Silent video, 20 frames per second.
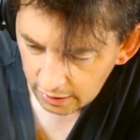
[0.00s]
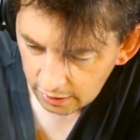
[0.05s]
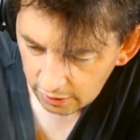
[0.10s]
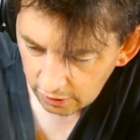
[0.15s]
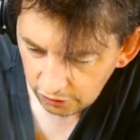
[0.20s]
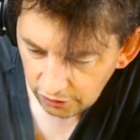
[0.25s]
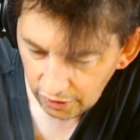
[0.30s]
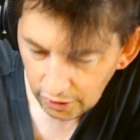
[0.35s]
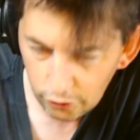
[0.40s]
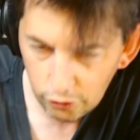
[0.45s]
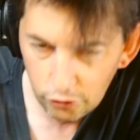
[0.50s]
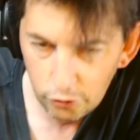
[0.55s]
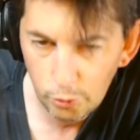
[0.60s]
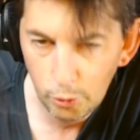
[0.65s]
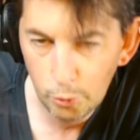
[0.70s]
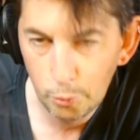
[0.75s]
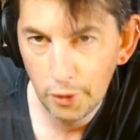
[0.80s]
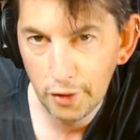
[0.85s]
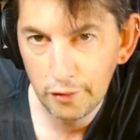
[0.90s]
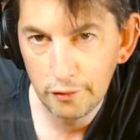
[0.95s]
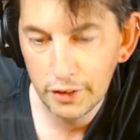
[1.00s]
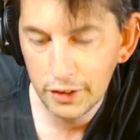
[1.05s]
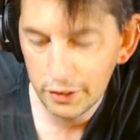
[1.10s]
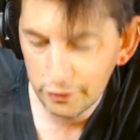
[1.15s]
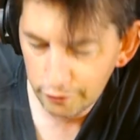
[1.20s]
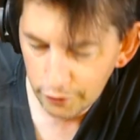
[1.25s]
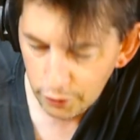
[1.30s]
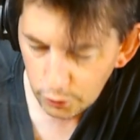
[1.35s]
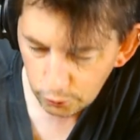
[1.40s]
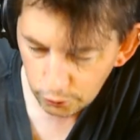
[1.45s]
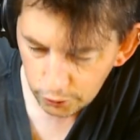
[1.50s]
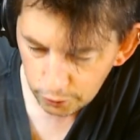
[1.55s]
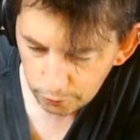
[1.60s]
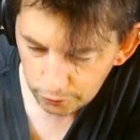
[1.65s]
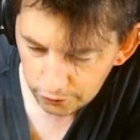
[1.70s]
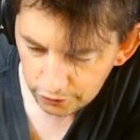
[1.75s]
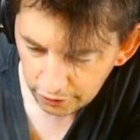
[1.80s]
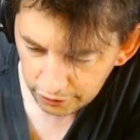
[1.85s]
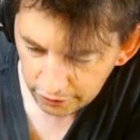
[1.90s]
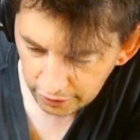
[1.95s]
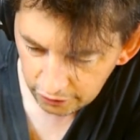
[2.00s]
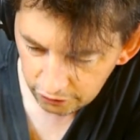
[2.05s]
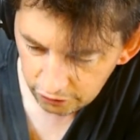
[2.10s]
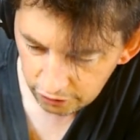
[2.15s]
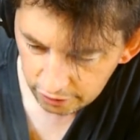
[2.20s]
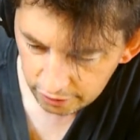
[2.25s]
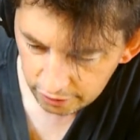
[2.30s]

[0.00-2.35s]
because that's what my original recording was done at.